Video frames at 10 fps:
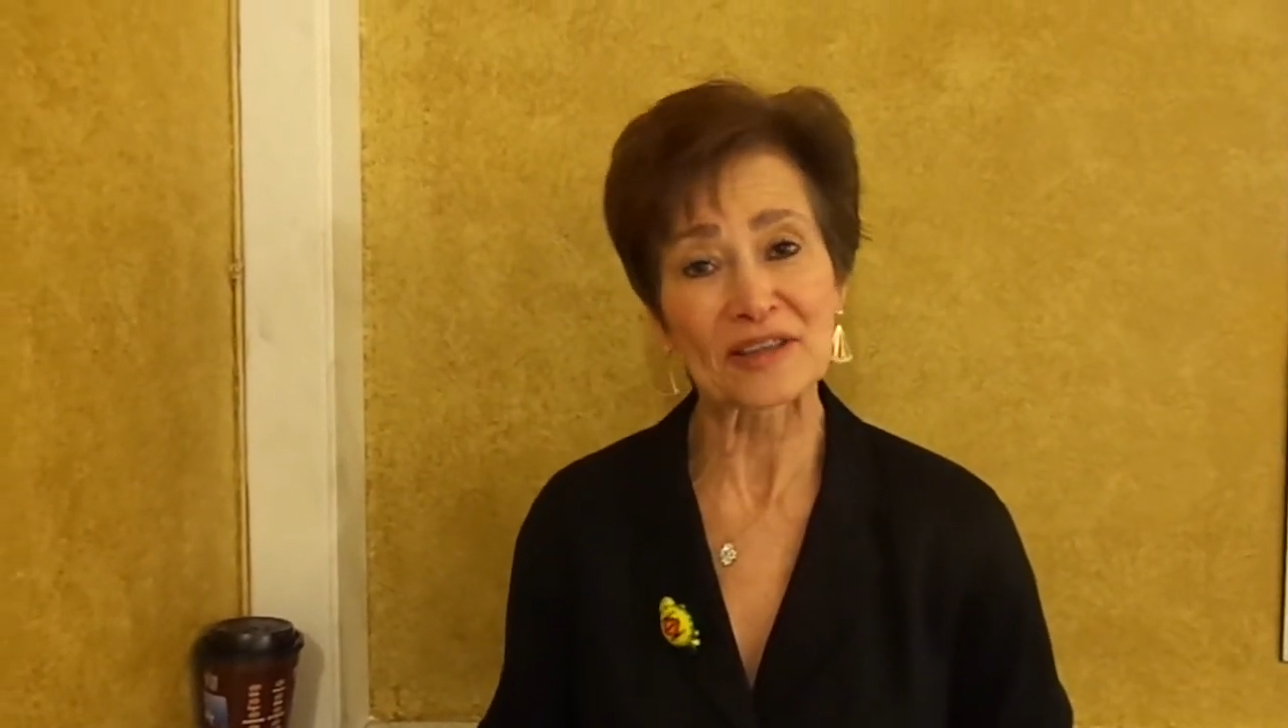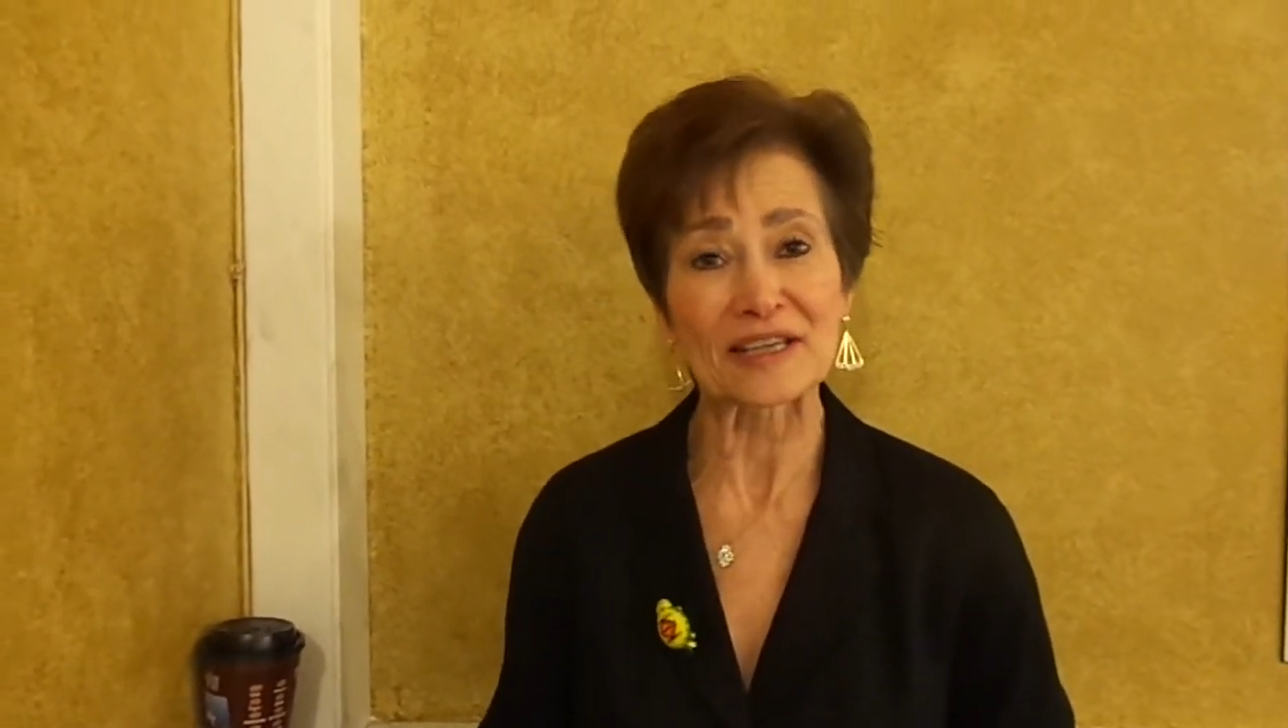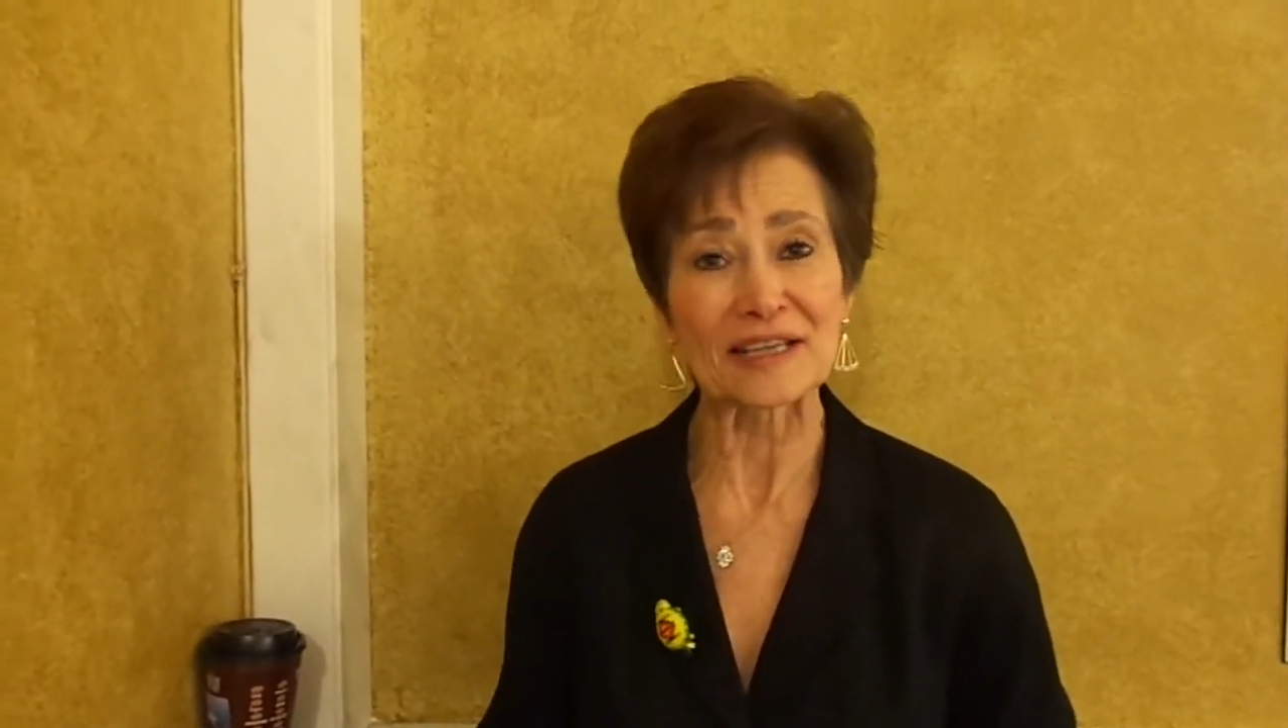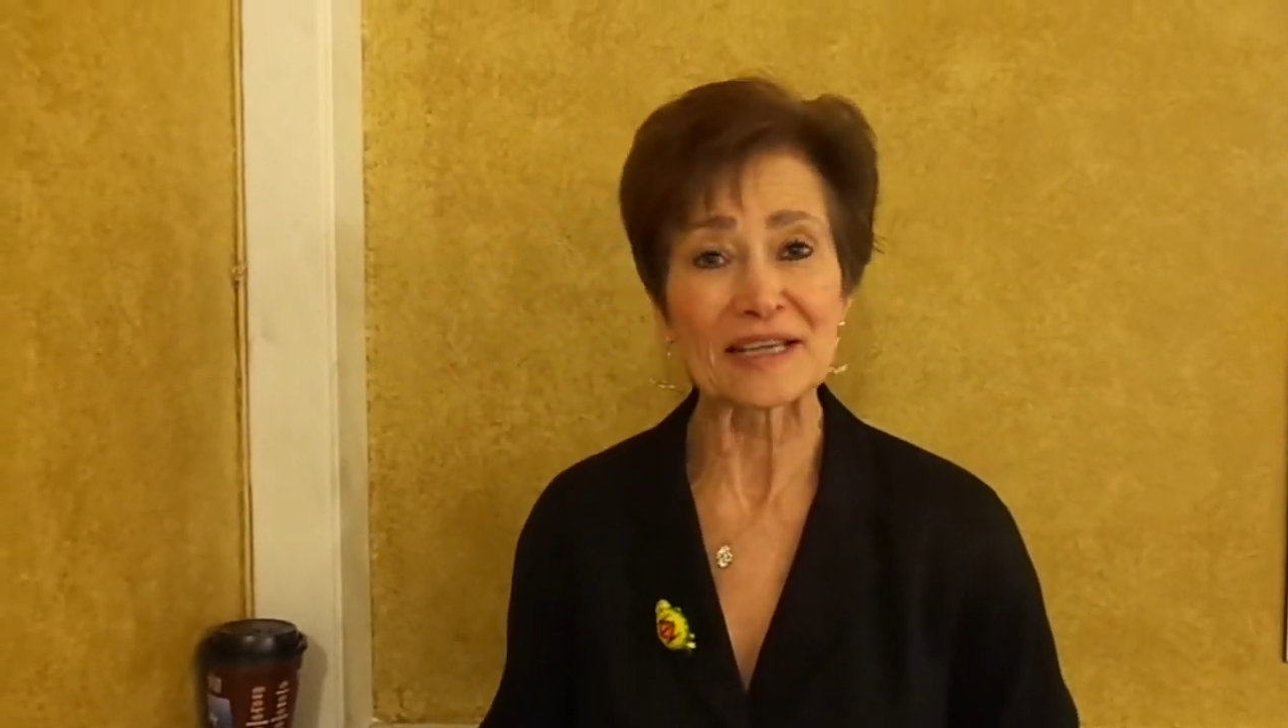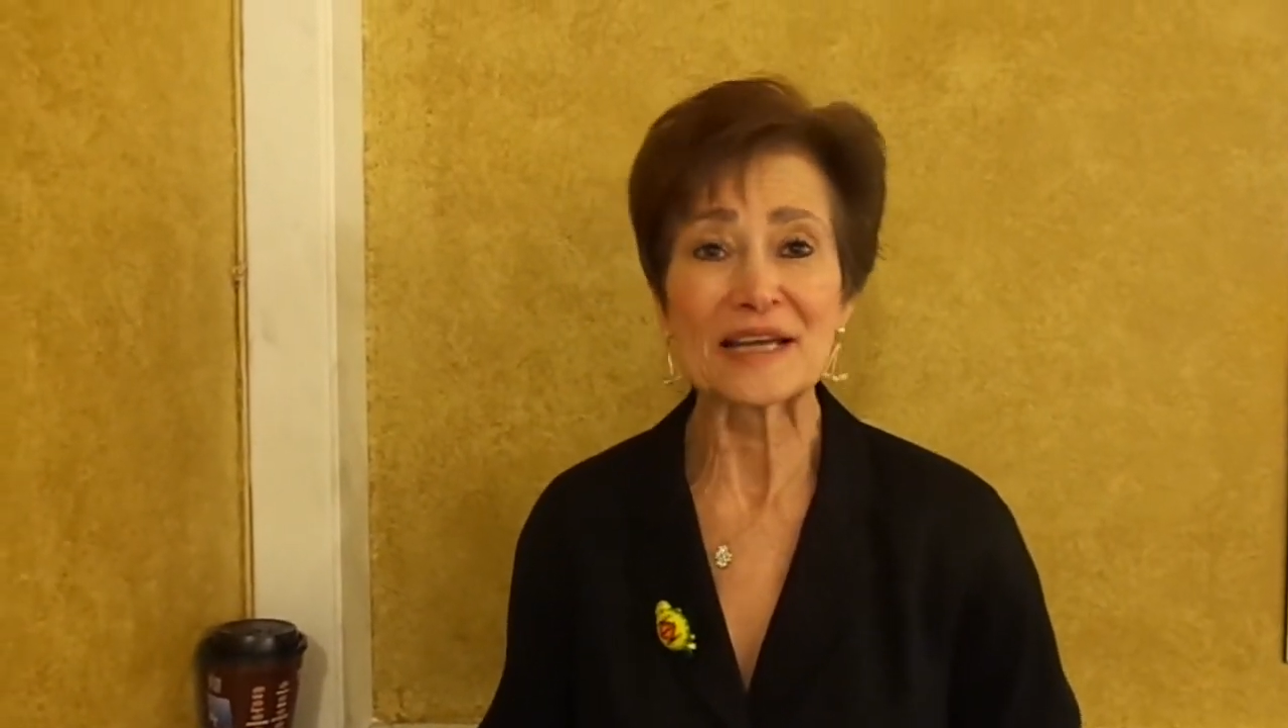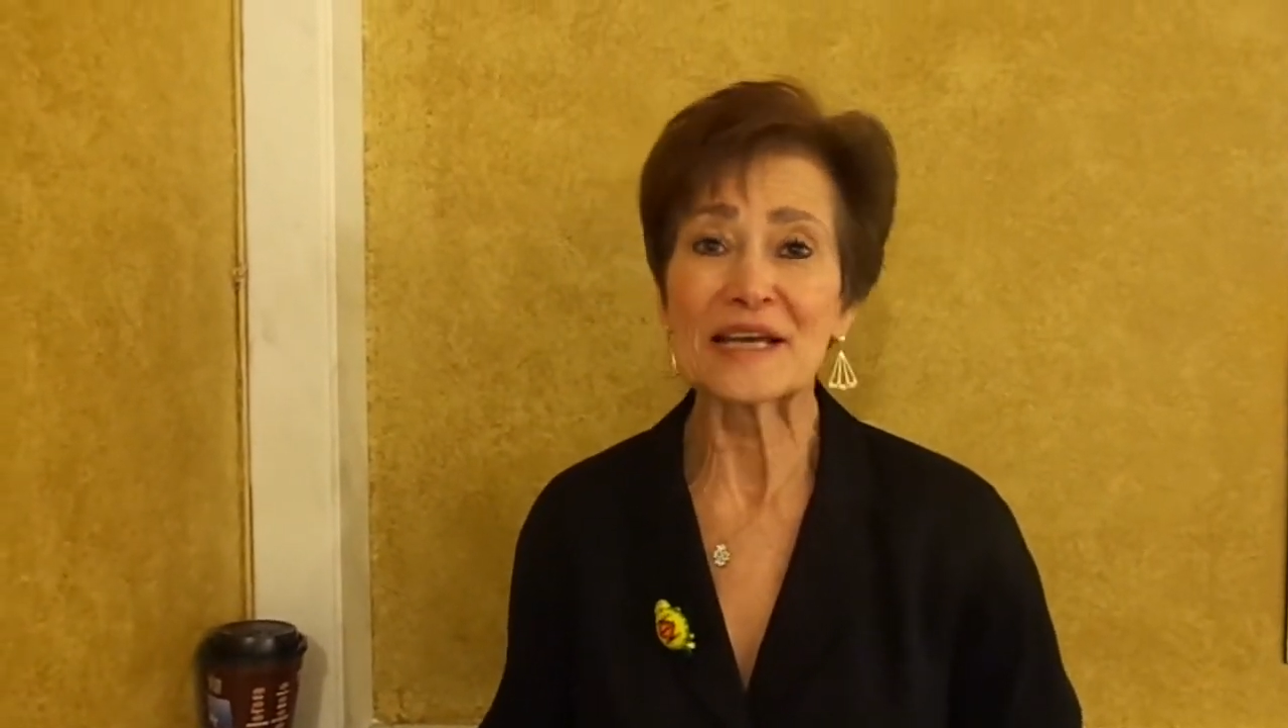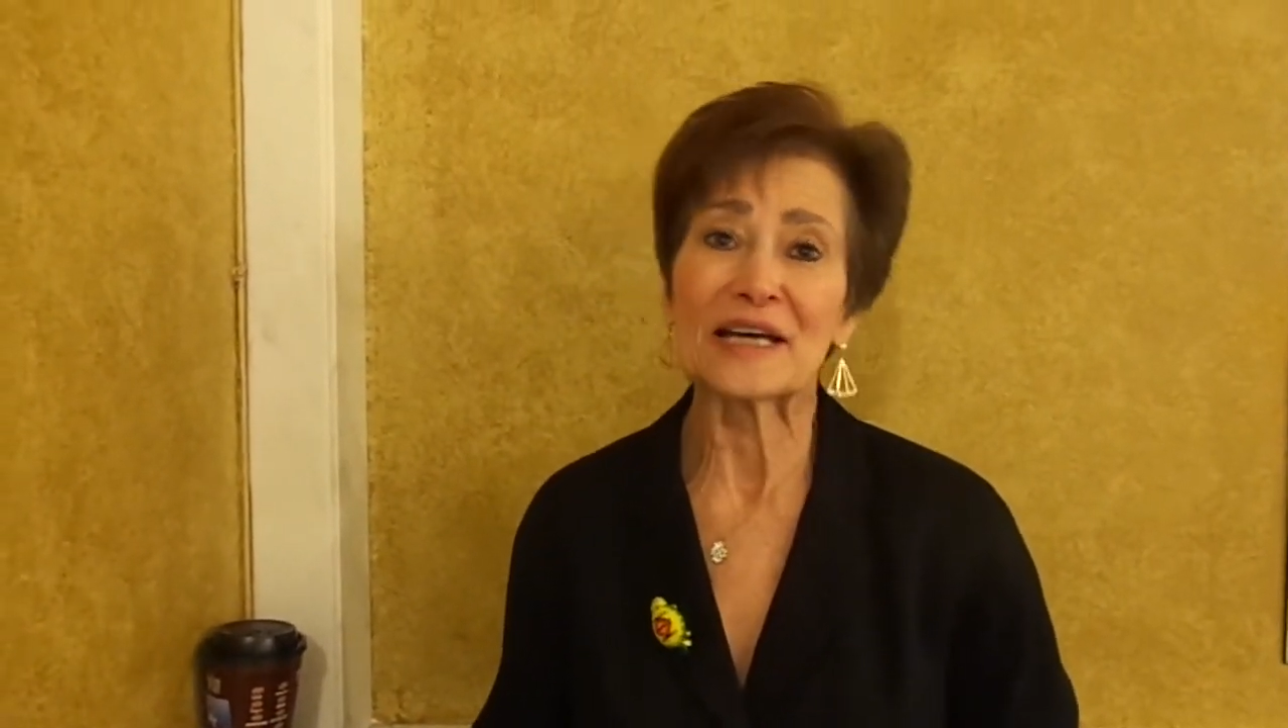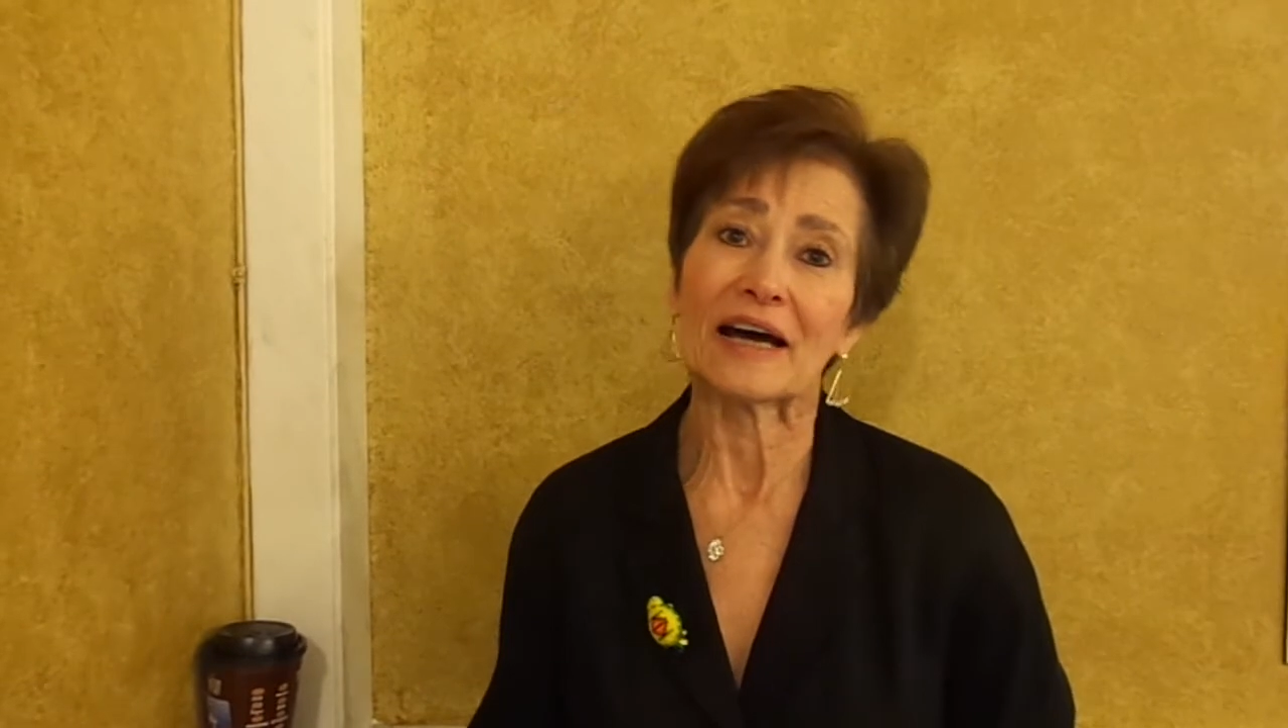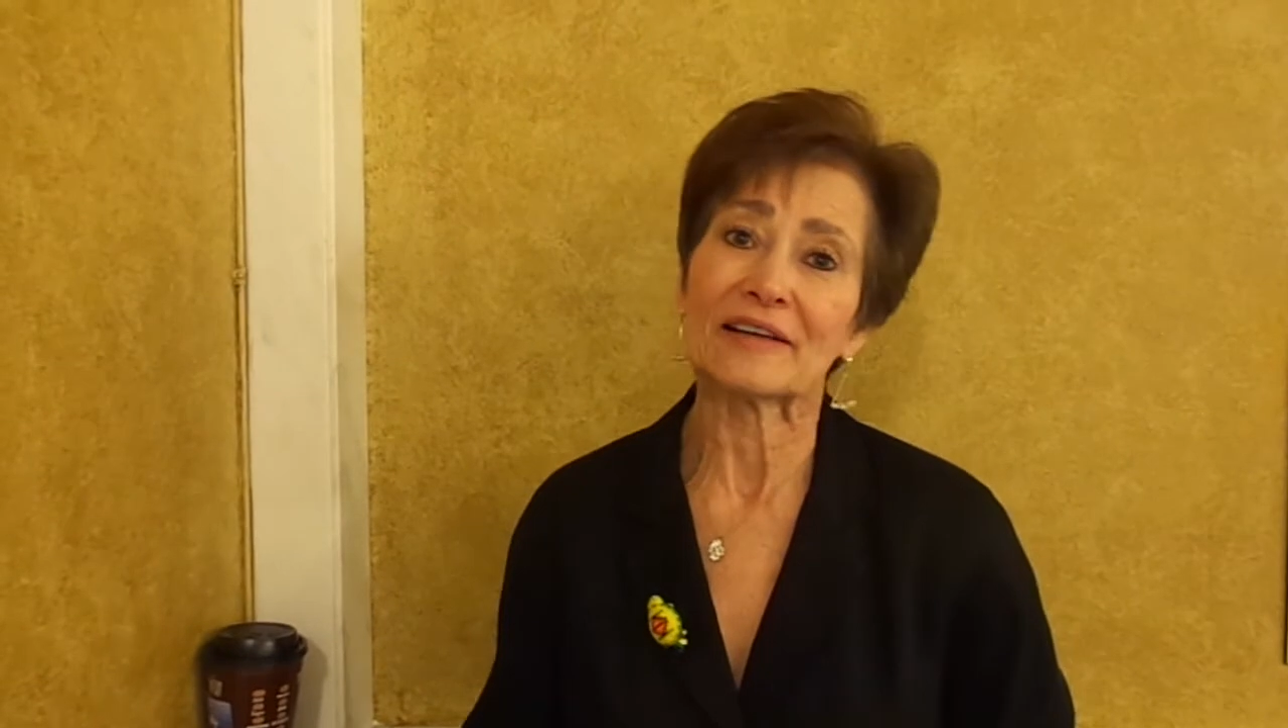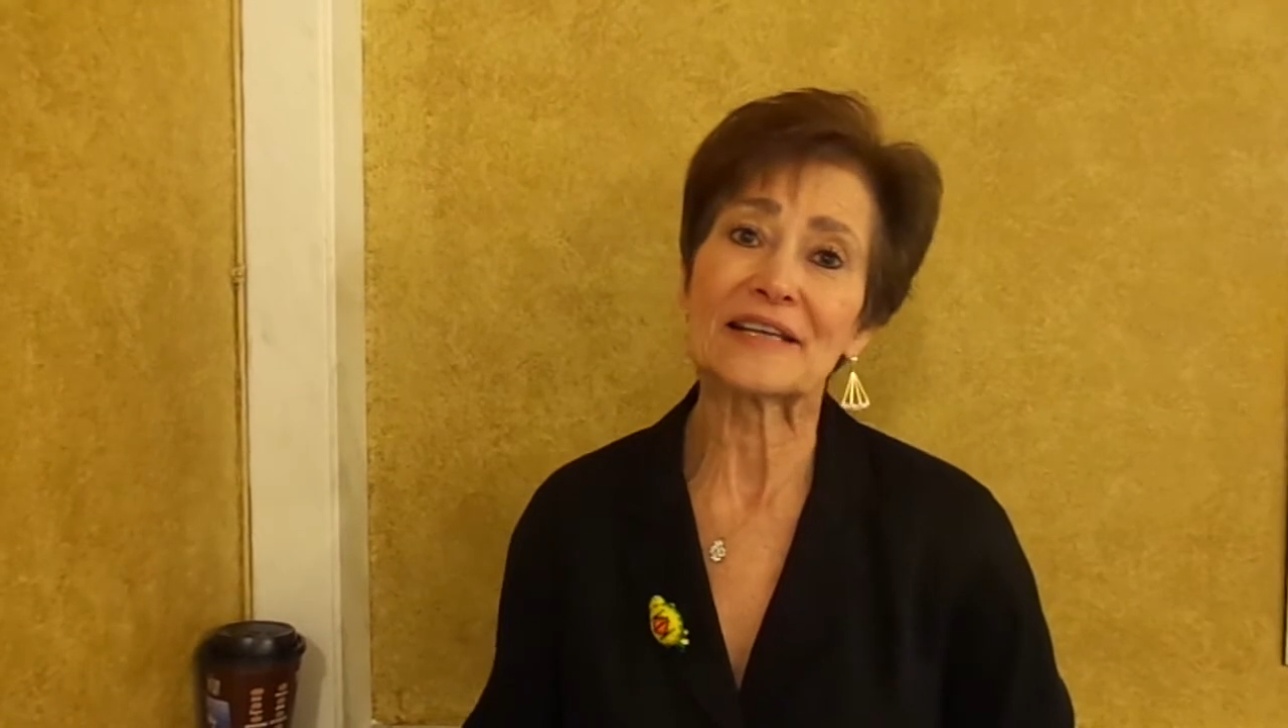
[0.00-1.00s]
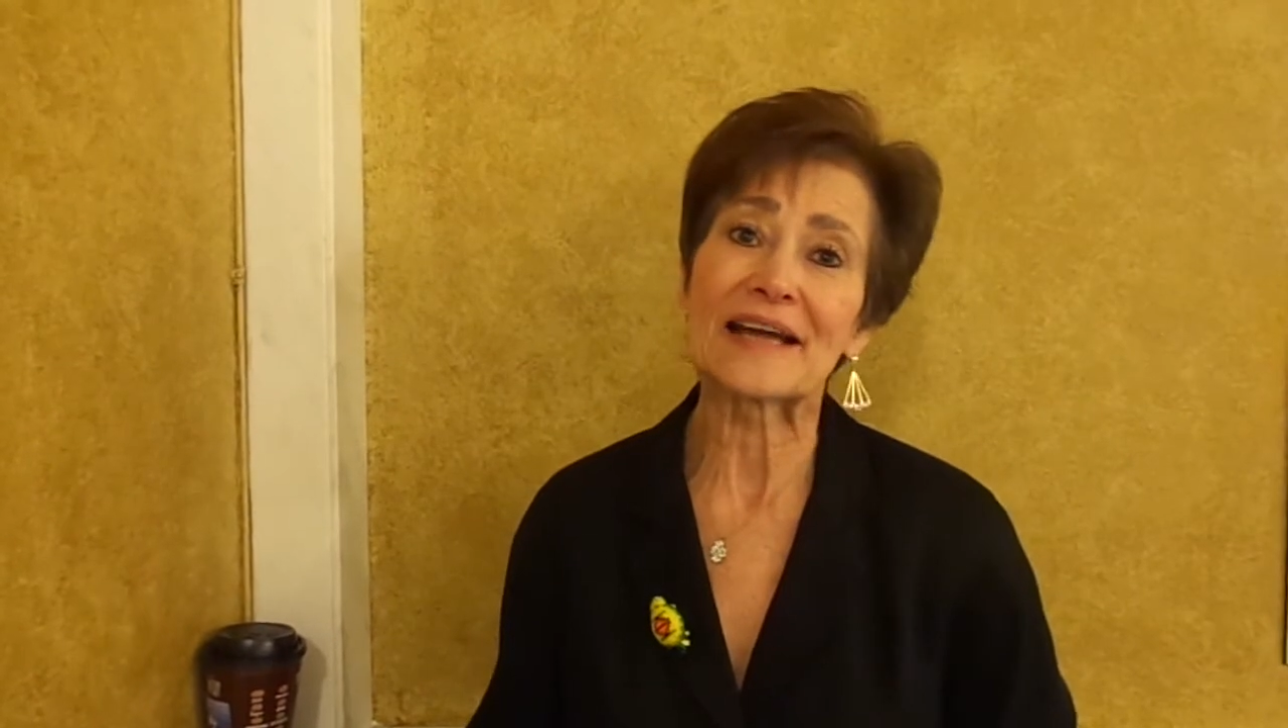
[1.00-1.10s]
the